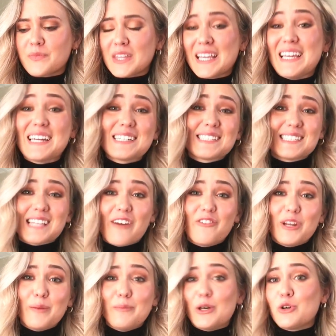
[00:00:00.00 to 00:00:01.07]
He had a
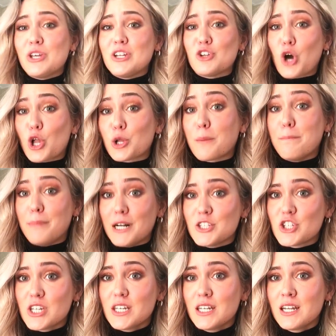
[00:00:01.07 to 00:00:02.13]
$70 million
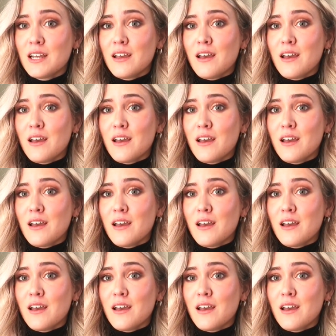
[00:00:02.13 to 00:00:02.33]
budget